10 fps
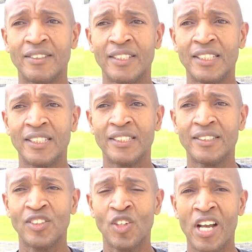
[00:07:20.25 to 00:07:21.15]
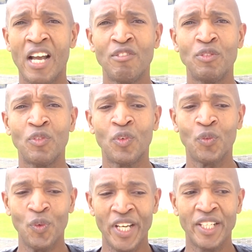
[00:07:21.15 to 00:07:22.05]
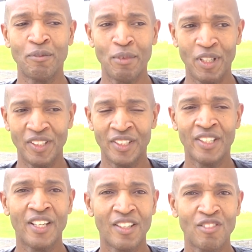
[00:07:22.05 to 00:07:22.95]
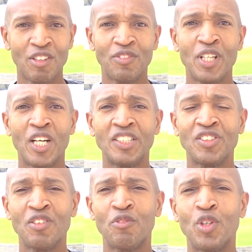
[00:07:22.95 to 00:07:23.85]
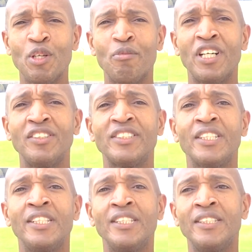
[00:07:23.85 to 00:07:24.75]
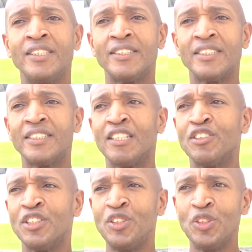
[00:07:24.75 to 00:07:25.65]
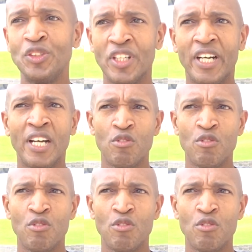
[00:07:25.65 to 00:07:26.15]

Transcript: or I haven't weighed roughly 140 pounds since I was in junior high.